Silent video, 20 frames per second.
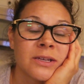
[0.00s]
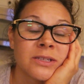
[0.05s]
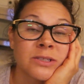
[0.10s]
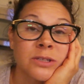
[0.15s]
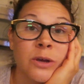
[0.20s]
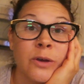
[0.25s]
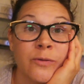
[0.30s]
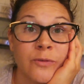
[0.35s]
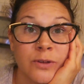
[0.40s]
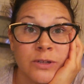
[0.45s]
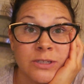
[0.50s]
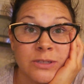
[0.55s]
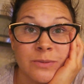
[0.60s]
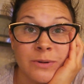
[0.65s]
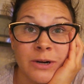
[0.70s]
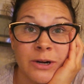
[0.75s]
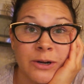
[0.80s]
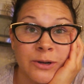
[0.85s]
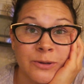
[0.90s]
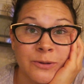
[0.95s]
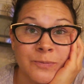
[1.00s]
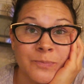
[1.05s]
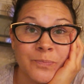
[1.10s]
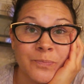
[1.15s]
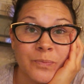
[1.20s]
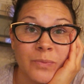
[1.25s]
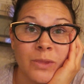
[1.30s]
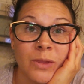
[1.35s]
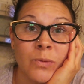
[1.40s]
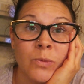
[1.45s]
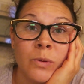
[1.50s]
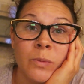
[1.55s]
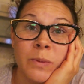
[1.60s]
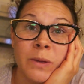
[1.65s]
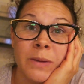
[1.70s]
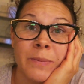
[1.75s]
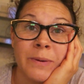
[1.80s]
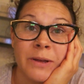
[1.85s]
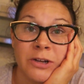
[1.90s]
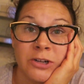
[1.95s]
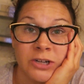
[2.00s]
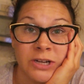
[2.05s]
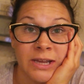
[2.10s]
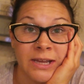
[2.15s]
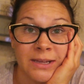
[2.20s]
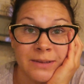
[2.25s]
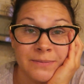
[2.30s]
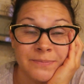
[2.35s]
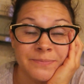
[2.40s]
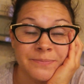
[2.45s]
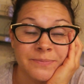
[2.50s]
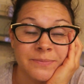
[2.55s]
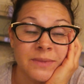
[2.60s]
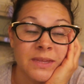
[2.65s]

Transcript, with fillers: So hopefully tomorrow will be a better day,